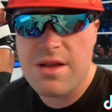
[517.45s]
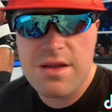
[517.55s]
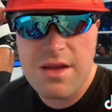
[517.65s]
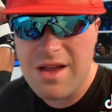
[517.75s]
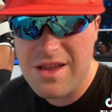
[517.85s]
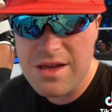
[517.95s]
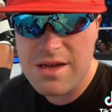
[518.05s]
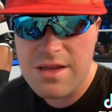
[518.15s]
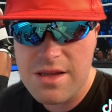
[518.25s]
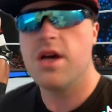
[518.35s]
Huh?
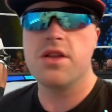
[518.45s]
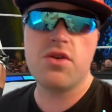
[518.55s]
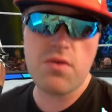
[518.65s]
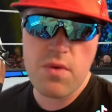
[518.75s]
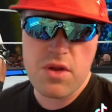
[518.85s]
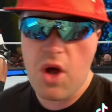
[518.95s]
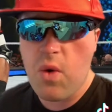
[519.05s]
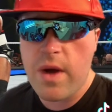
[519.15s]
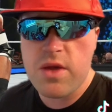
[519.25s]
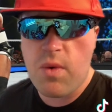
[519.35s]
Do you know
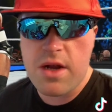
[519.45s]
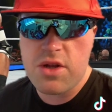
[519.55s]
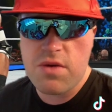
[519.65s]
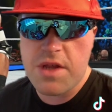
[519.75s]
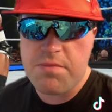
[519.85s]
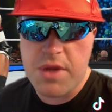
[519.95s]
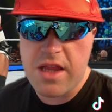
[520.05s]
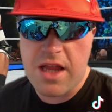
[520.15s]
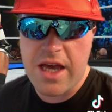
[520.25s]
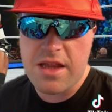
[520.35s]
what you want to do with this
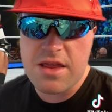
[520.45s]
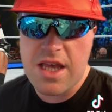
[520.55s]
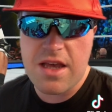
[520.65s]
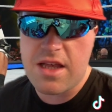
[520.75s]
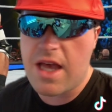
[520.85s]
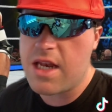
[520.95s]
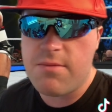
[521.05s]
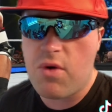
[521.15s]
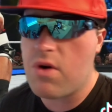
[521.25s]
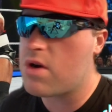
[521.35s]
bloodline thing
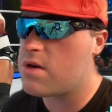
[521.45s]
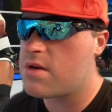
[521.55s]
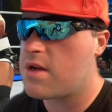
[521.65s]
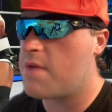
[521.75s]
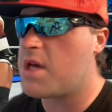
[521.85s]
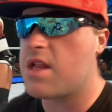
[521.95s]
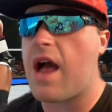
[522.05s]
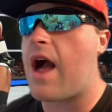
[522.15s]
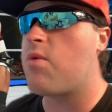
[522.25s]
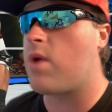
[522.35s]
anymore? I mean,
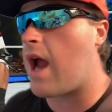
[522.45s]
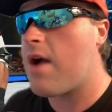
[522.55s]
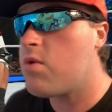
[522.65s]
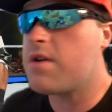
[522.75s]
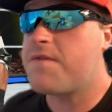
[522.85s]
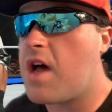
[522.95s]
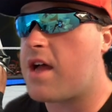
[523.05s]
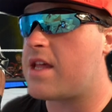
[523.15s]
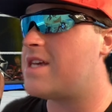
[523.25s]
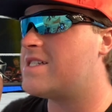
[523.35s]
what I would have
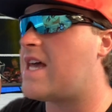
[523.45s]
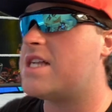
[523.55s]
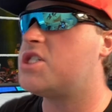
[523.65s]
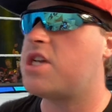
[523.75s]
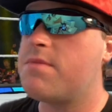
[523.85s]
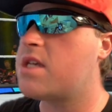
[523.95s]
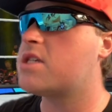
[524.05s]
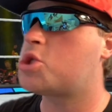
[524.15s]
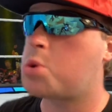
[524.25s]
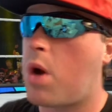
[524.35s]
done is that Jimmy
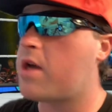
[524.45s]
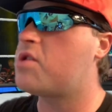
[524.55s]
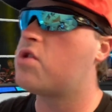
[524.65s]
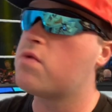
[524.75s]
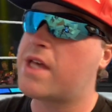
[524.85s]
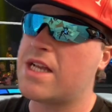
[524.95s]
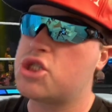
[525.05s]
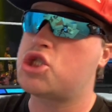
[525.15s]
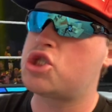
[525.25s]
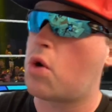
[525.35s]
is trying to
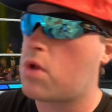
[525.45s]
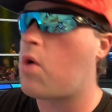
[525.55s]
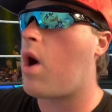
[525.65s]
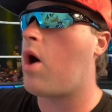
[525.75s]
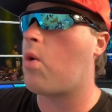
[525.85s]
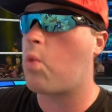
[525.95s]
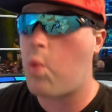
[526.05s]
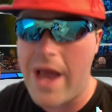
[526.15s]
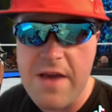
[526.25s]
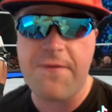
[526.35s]
get Solo
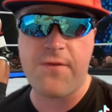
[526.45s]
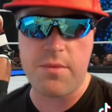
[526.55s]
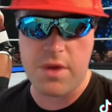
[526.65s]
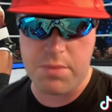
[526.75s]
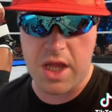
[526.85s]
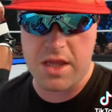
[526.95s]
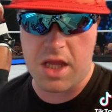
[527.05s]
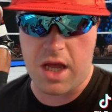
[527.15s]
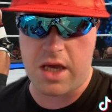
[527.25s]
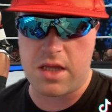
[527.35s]
away from the
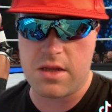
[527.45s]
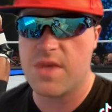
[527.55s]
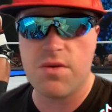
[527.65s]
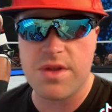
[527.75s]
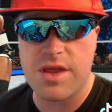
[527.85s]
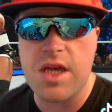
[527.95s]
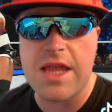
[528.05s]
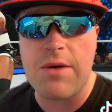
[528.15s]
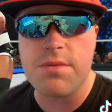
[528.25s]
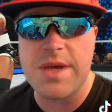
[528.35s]
bloodline. You would think
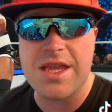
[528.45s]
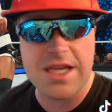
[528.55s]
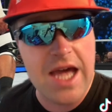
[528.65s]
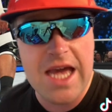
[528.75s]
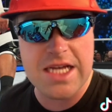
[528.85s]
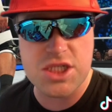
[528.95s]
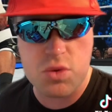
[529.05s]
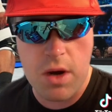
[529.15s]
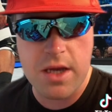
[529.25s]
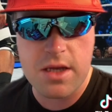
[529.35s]
that would be the case,
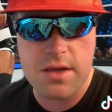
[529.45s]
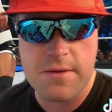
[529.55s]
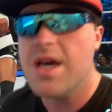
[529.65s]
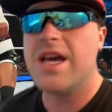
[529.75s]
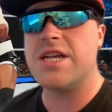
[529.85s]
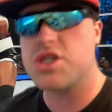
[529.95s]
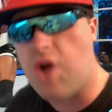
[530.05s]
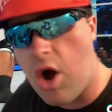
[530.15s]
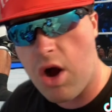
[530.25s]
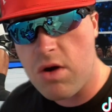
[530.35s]
right? It's just
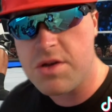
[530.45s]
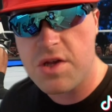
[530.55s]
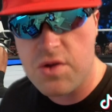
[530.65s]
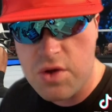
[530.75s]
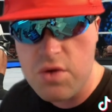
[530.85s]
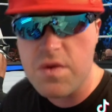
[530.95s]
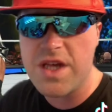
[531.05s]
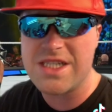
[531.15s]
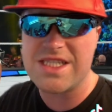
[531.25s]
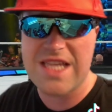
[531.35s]
hard to do
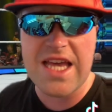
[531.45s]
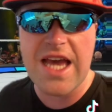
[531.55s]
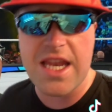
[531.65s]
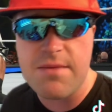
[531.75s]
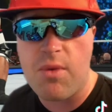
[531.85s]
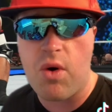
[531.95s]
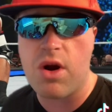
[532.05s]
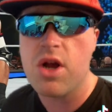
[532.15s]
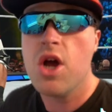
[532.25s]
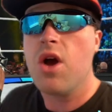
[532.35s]
this thing
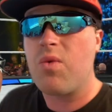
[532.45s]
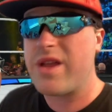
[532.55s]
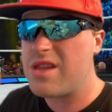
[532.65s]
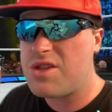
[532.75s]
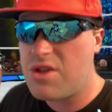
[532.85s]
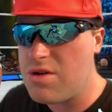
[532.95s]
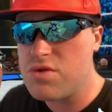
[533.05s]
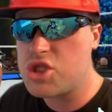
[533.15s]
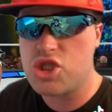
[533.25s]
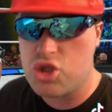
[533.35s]
anymore when the two
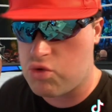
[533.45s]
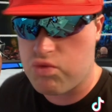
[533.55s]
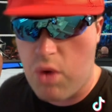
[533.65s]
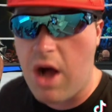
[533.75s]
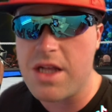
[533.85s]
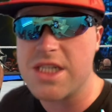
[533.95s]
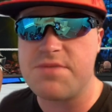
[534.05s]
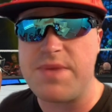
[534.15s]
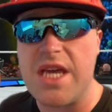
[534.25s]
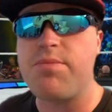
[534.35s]

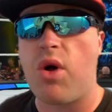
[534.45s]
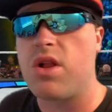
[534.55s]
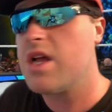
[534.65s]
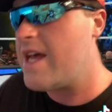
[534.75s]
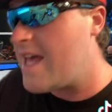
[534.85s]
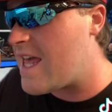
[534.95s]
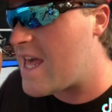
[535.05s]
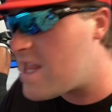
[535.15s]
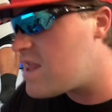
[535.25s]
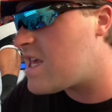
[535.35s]
strongest people
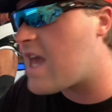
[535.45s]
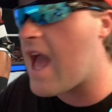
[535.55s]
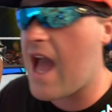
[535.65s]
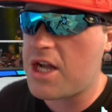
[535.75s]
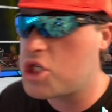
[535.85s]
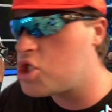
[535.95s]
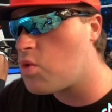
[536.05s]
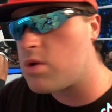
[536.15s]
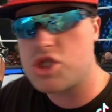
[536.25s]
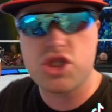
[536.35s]
in the
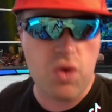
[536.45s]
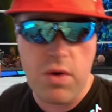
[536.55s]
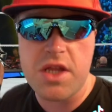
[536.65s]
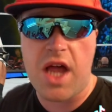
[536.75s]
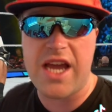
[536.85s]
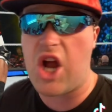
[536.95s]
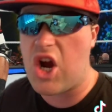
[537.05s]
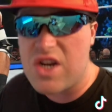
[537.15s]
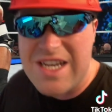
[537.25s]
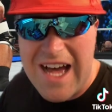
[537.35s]
actual storyline
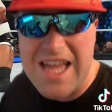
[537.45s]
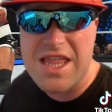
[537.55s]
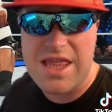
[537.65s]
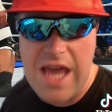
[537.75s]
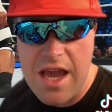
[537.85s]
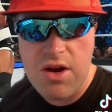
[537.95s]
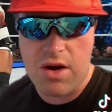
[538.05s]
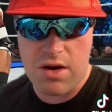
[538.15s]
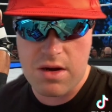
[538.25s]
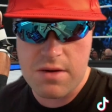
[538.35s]
are not
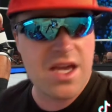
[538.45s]
there.